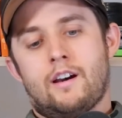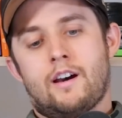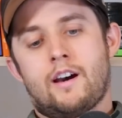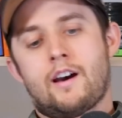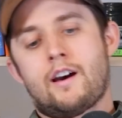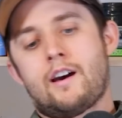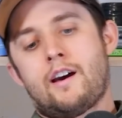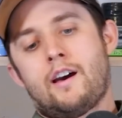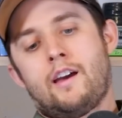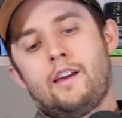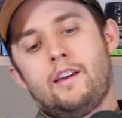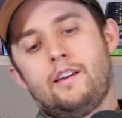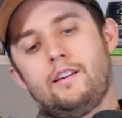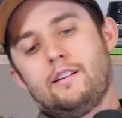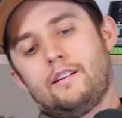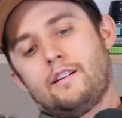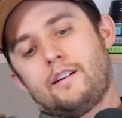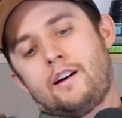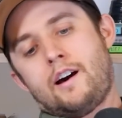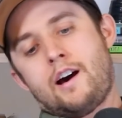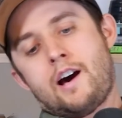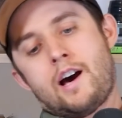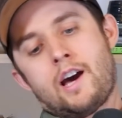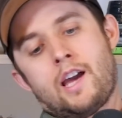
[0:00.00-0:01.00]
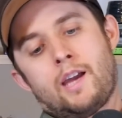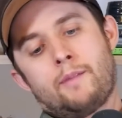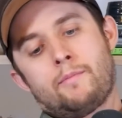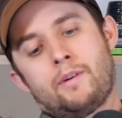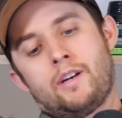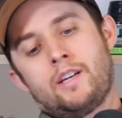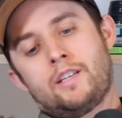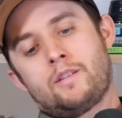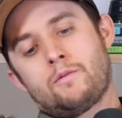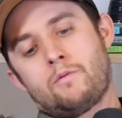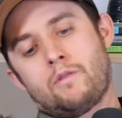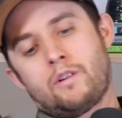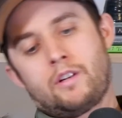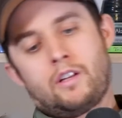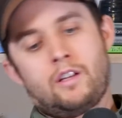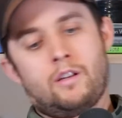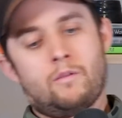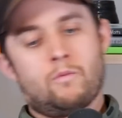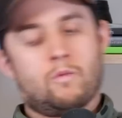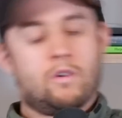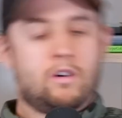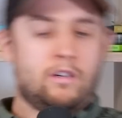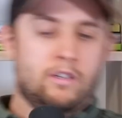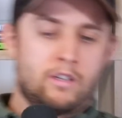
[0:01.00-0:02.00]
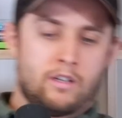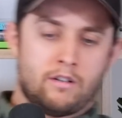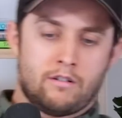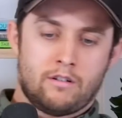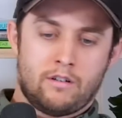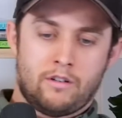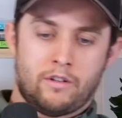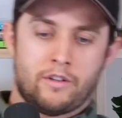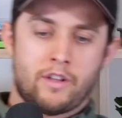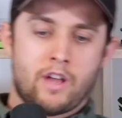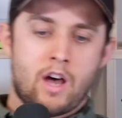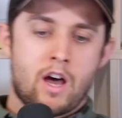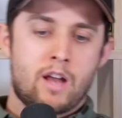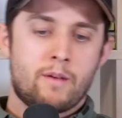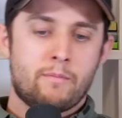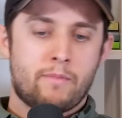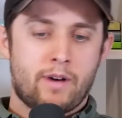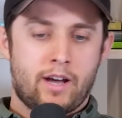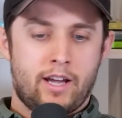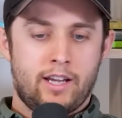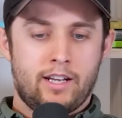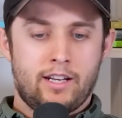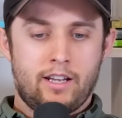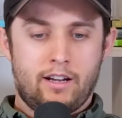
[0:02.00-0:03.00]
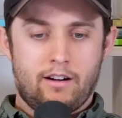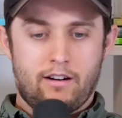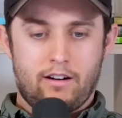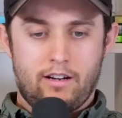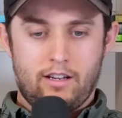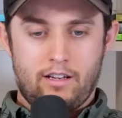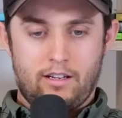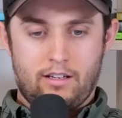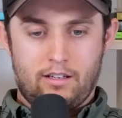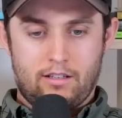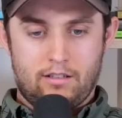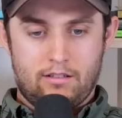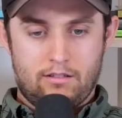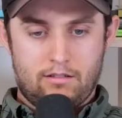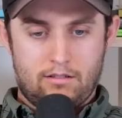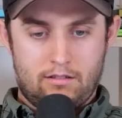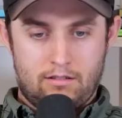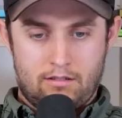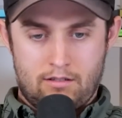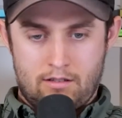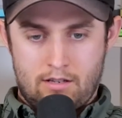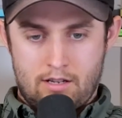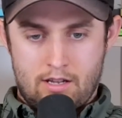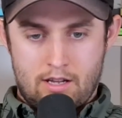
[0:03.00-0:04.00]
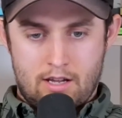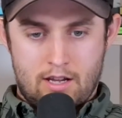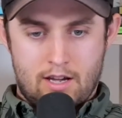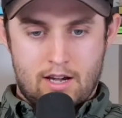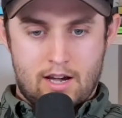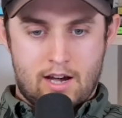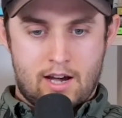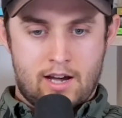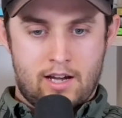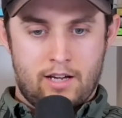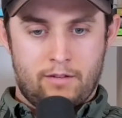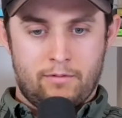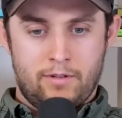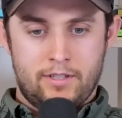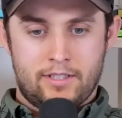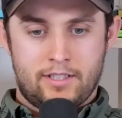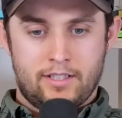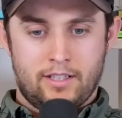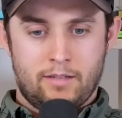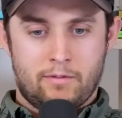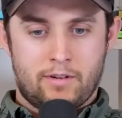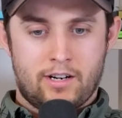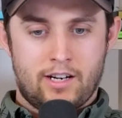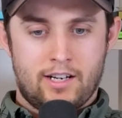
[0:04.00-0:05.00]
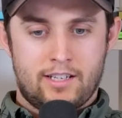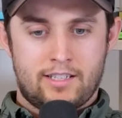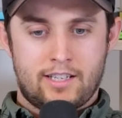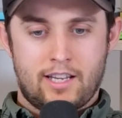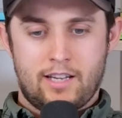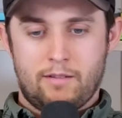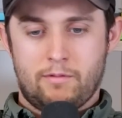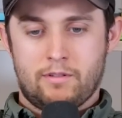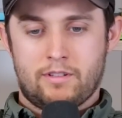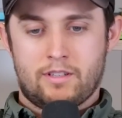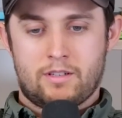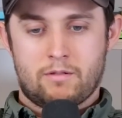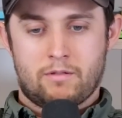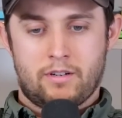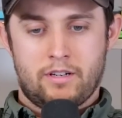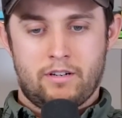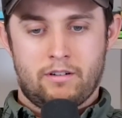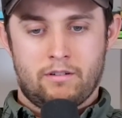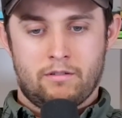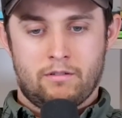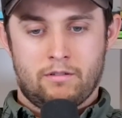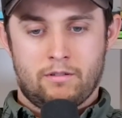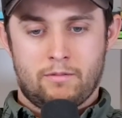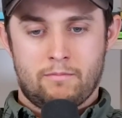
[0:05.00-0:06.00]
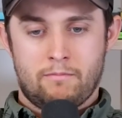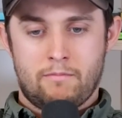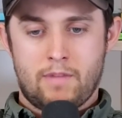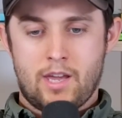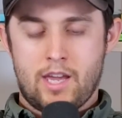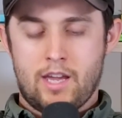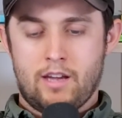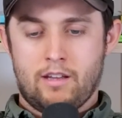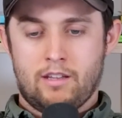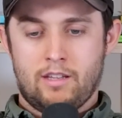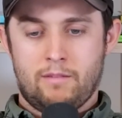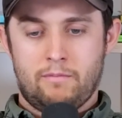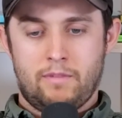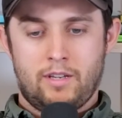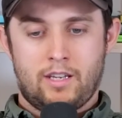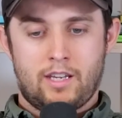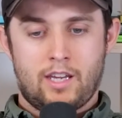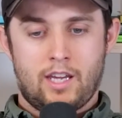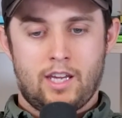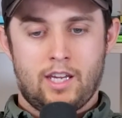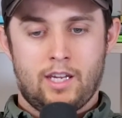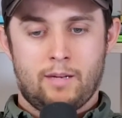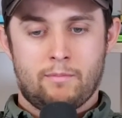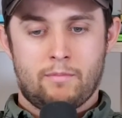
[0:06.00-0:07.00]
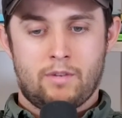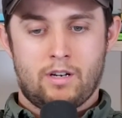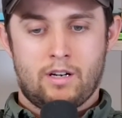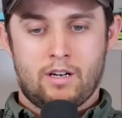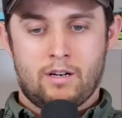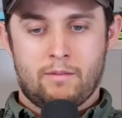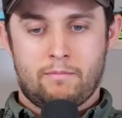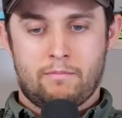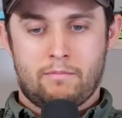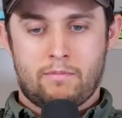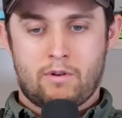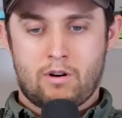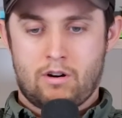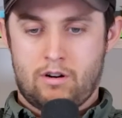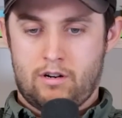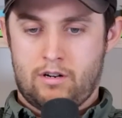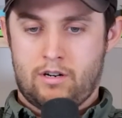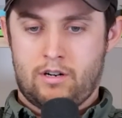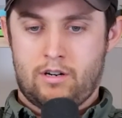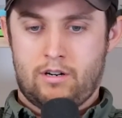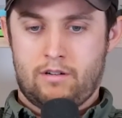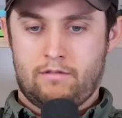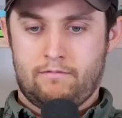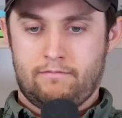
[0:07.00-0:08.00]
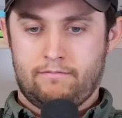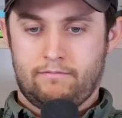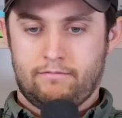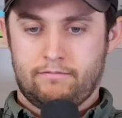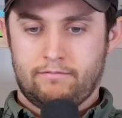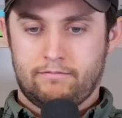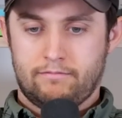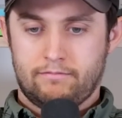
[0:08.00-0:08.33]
Hi, I am a 21-year-old non-binary. I recently went on a date with a 20-year-old male and became a partner.